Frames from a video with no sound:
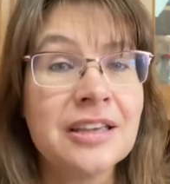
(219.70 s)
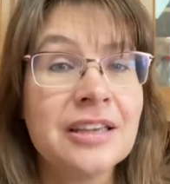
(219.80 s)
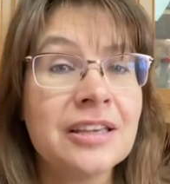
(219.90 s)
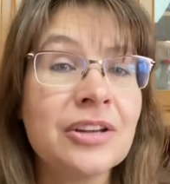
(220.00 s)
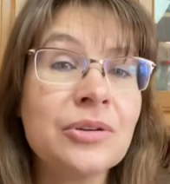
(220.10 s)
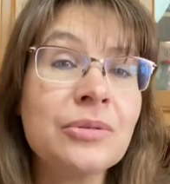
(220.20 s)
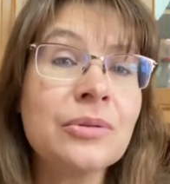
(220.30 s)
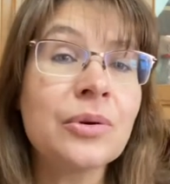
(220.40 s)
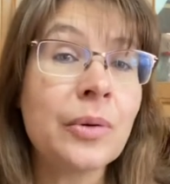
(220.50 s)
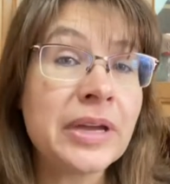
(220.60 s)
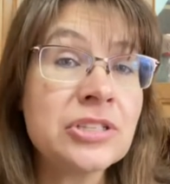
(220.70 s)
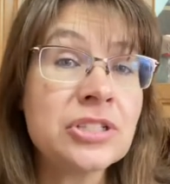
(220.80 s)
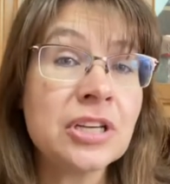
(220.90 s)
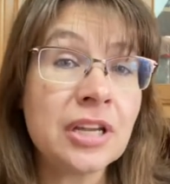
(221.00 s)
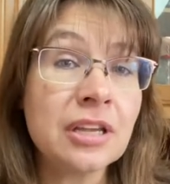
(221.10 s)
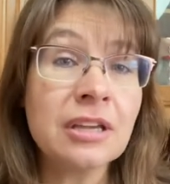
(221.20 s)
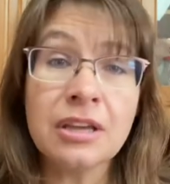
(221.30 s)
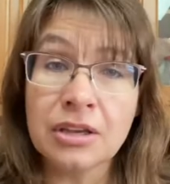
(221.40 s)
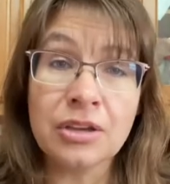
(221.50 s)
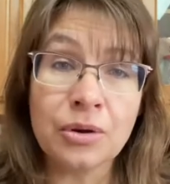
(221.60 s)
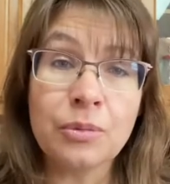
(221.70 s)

you know, questioning your,